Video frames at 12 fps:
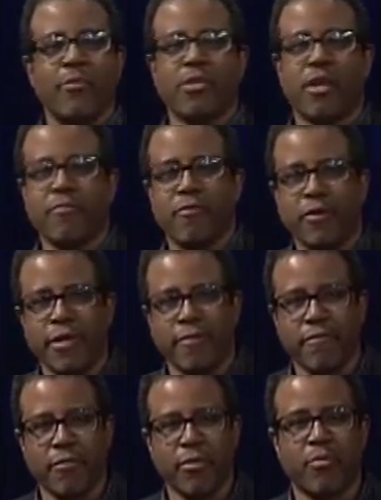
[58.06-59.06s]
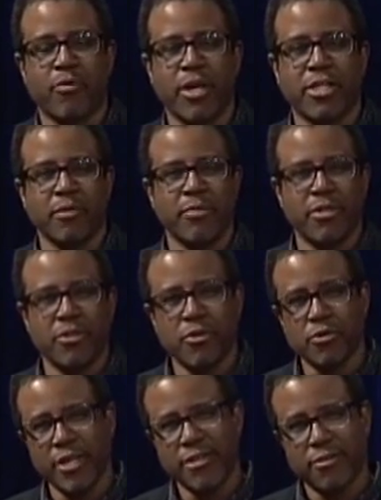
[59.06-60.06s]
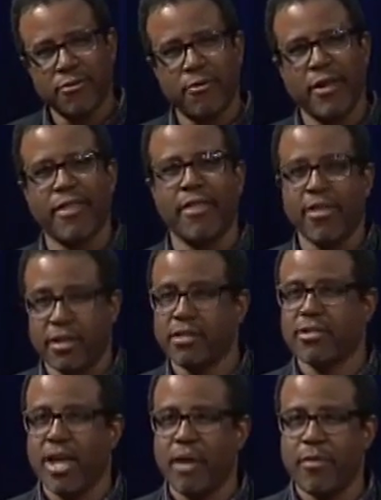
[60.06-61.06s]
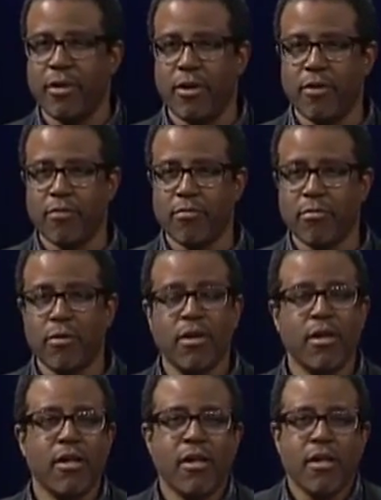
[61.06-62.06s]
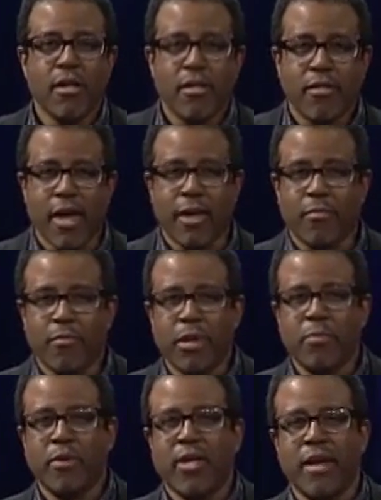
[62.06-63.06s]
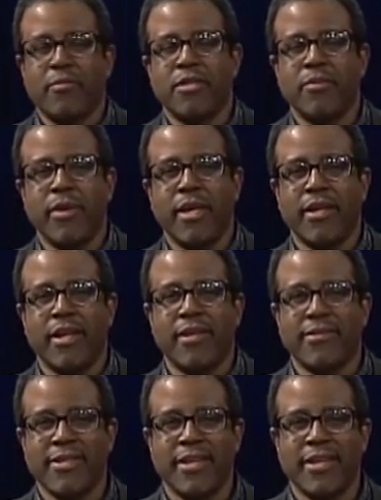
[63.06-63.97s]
time suffering from depression, but it's usually during this time of year that people come to me and